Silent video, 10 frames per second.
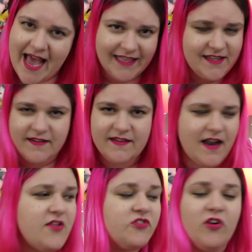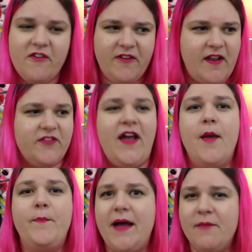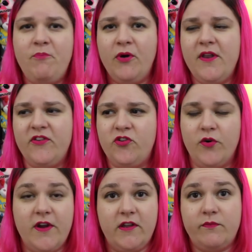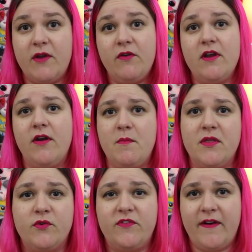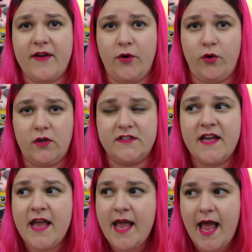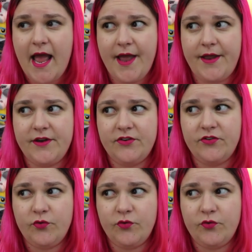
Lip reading: Yeah, this is another story for another time. But point of the story is my great-grandmother was very old and